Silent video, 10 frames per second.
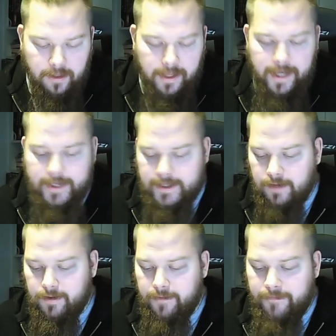Lake
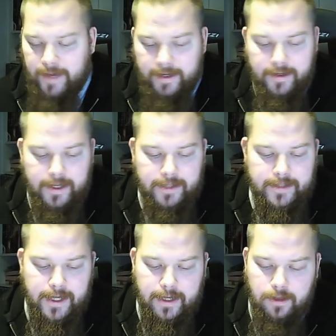Town defending
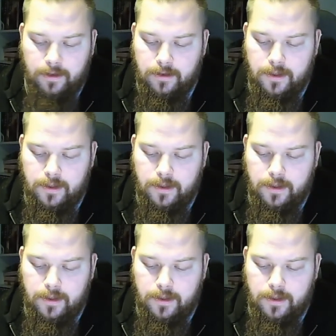Dale.